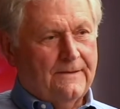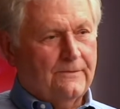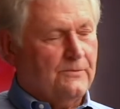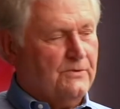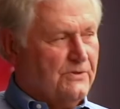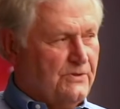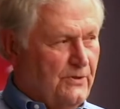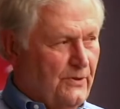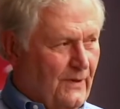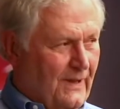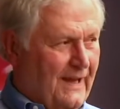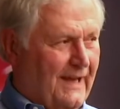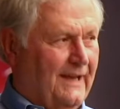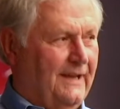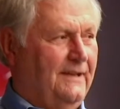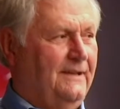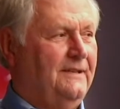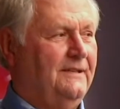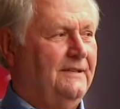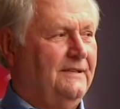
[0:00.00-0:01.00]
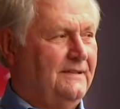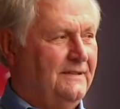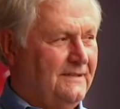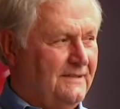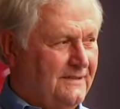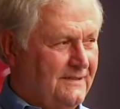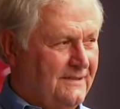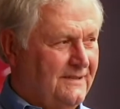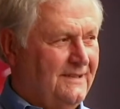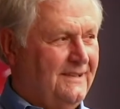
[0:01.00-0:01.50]
was too late.
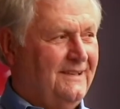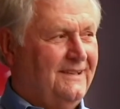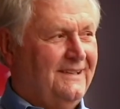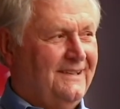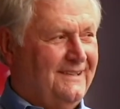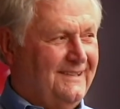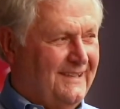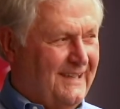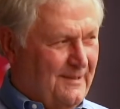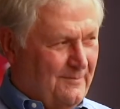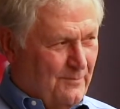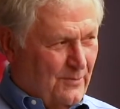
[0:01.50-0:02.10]
They'd